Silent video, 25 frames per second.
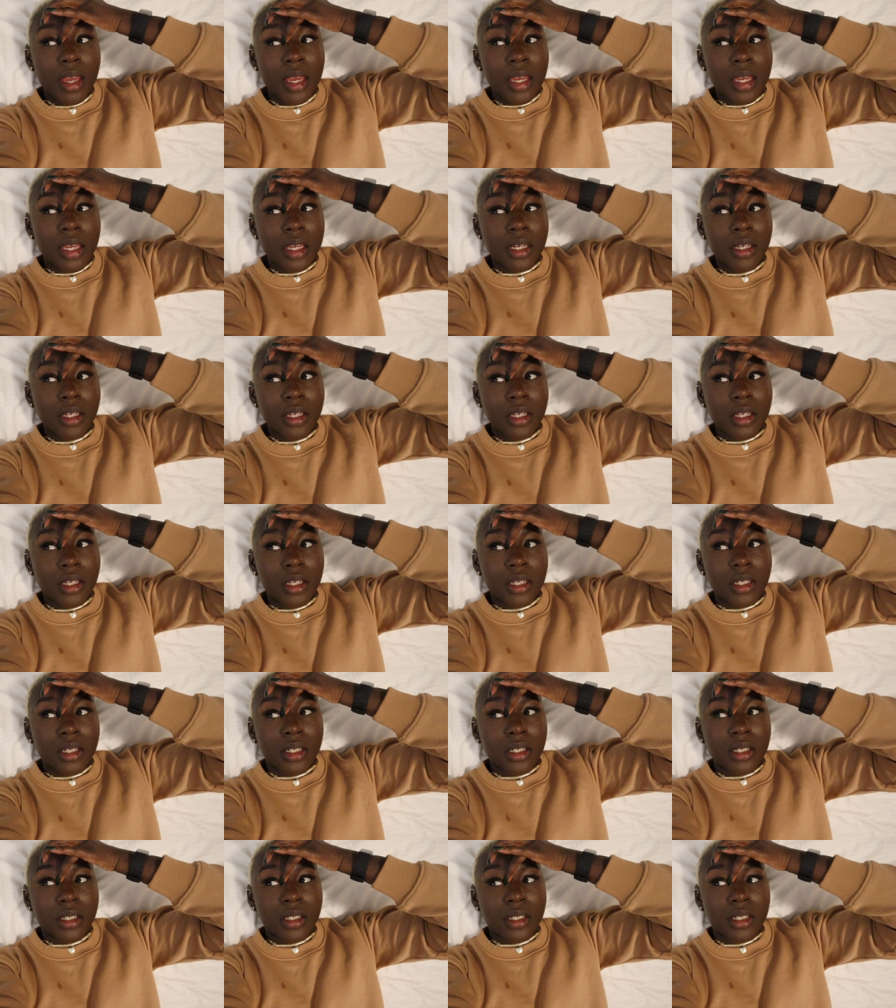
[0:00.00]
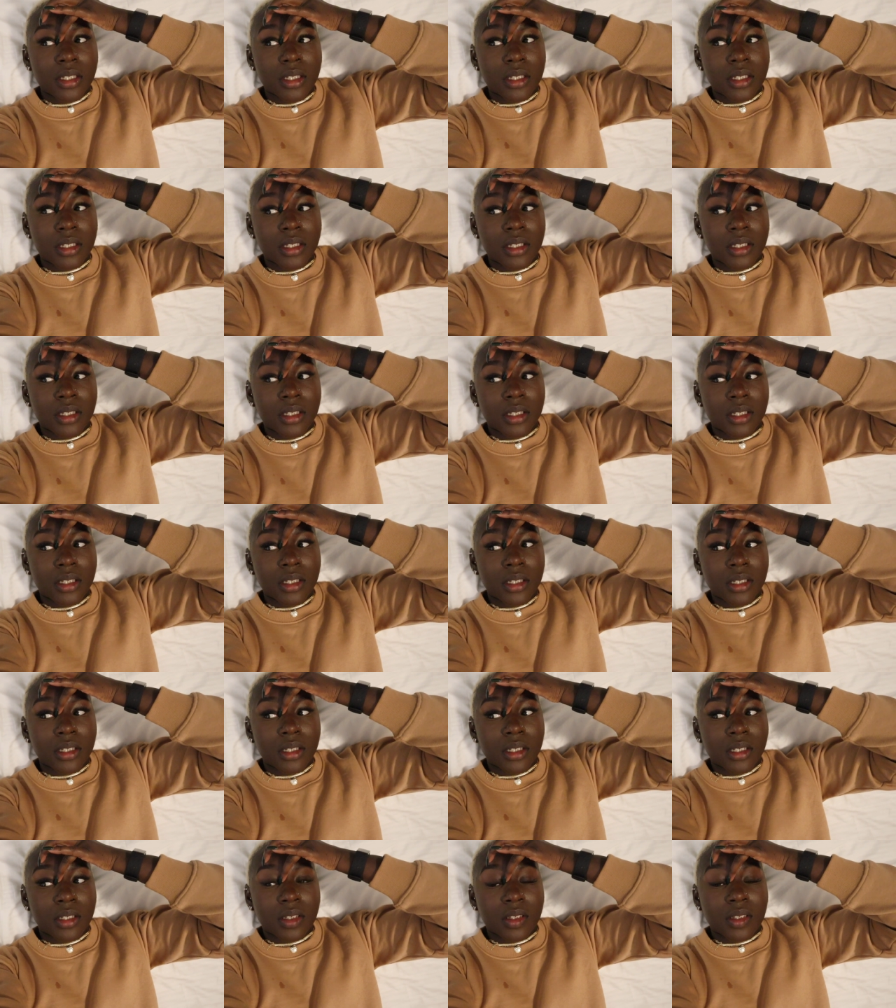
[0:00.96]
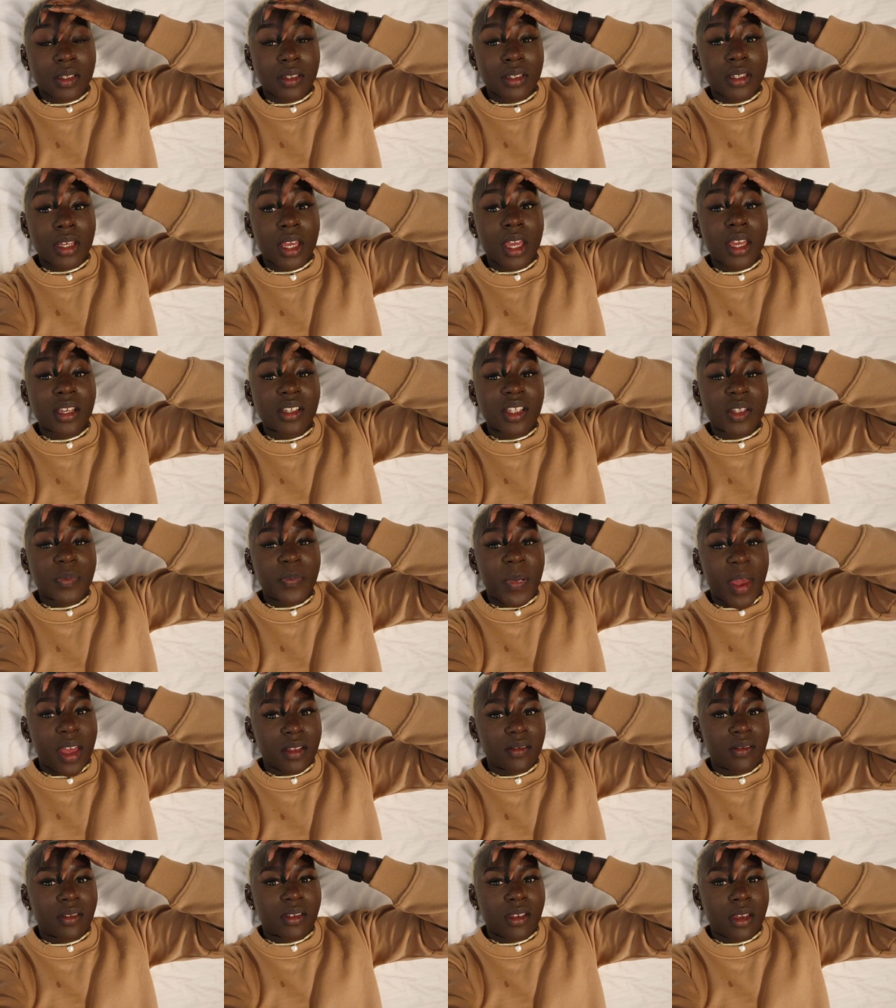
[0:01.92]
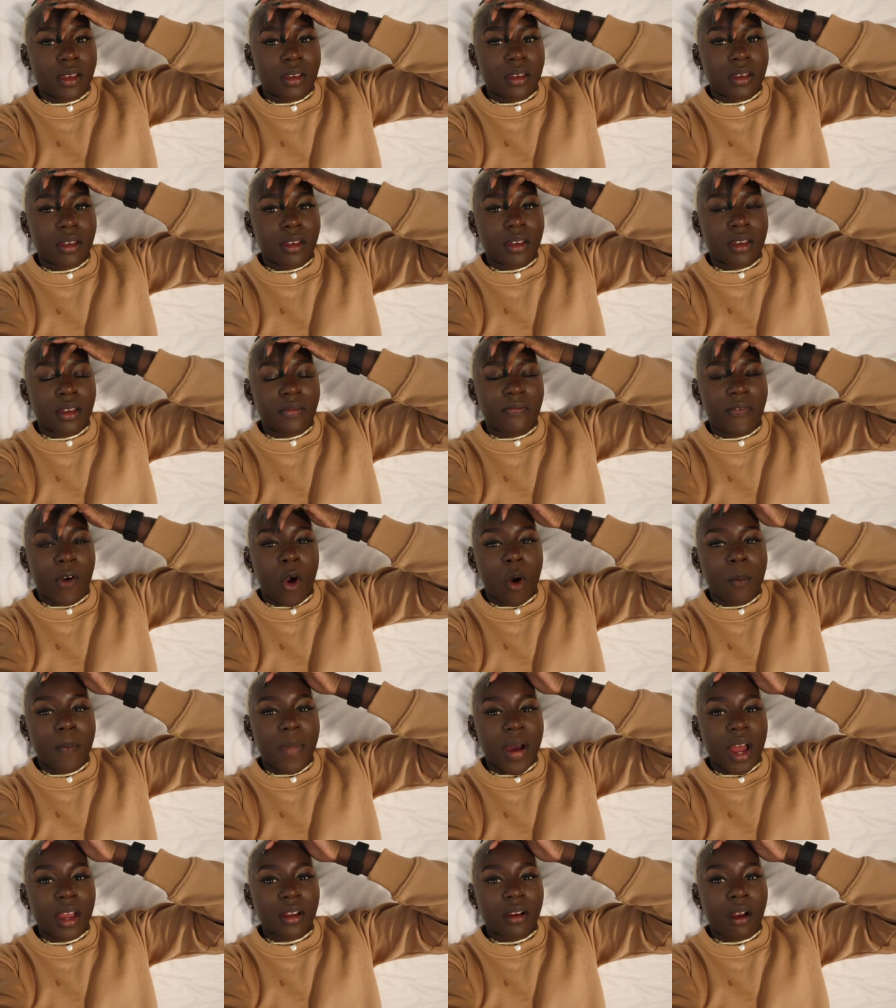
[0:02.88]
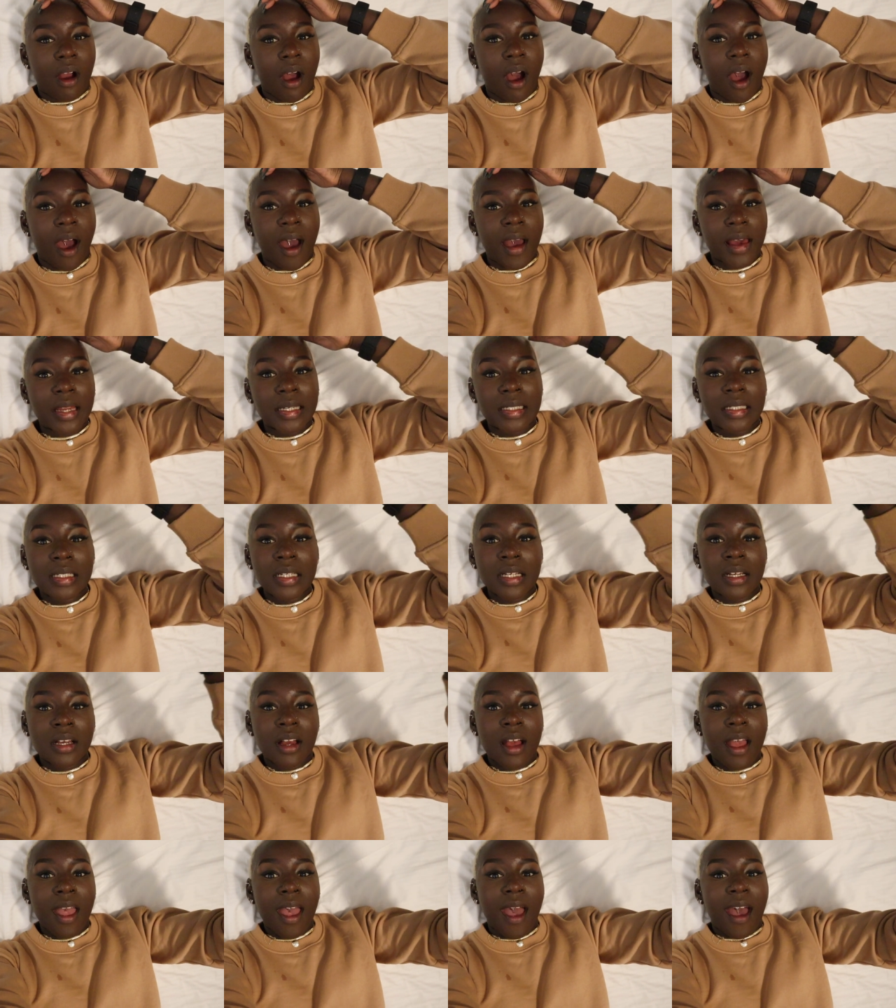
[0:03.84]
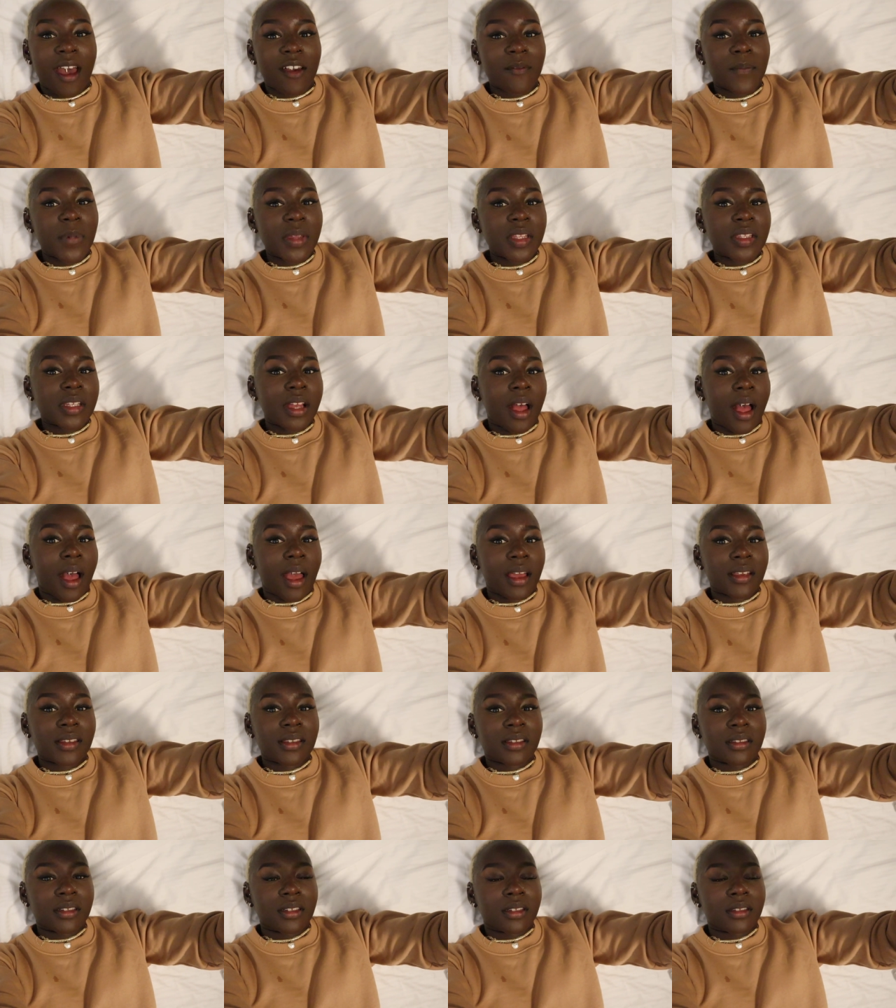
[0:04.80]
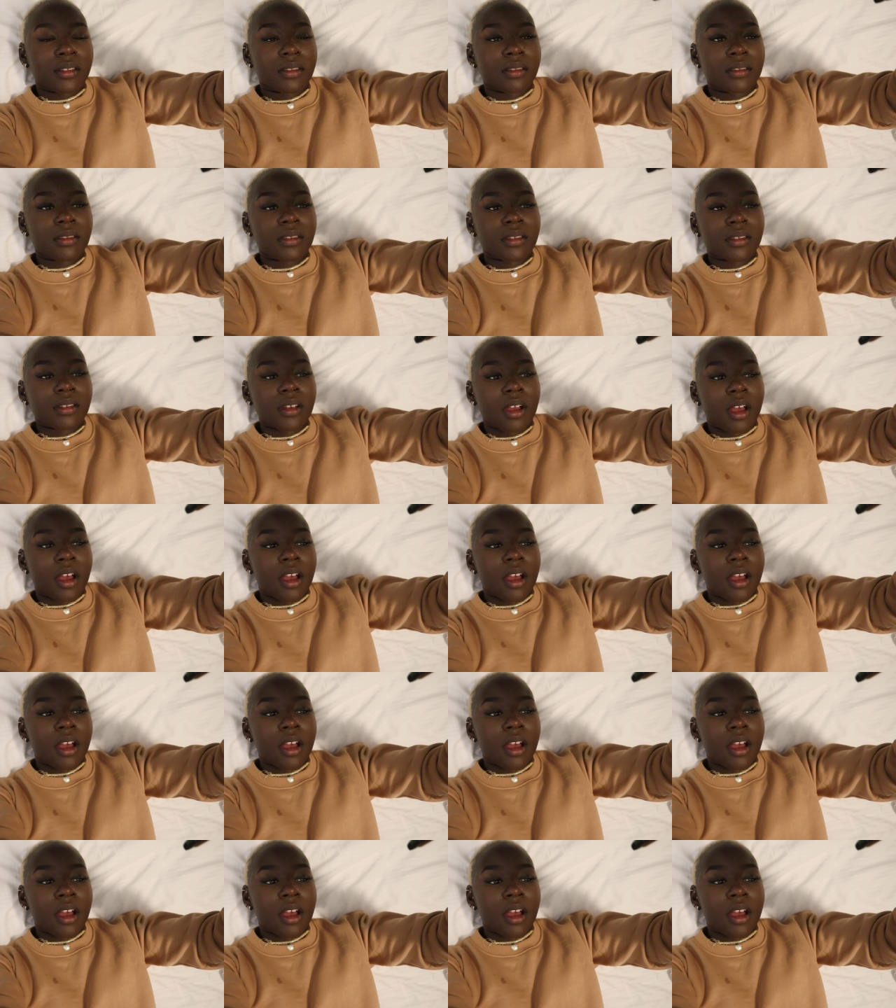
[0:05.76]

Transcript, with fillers: It is expensive. Oh my God I've been to Iceland.